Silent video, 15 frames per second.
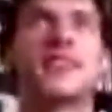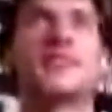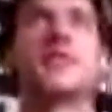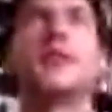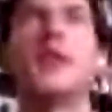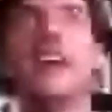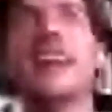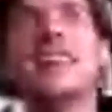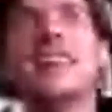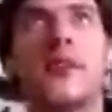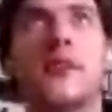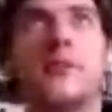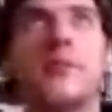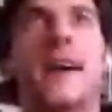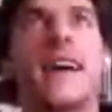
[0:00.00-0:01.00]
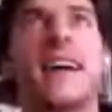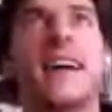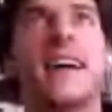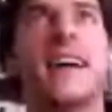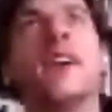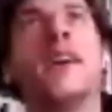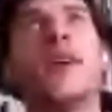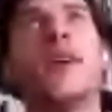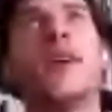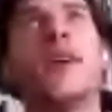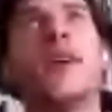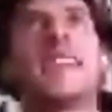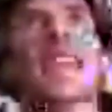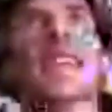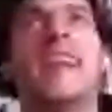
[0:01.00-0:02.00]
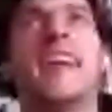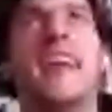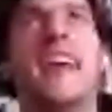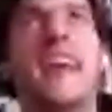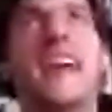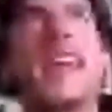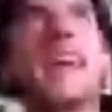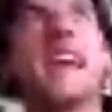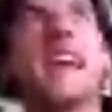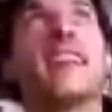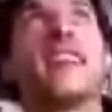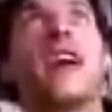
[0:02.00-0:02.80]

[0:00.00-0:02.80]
to his own boss was that it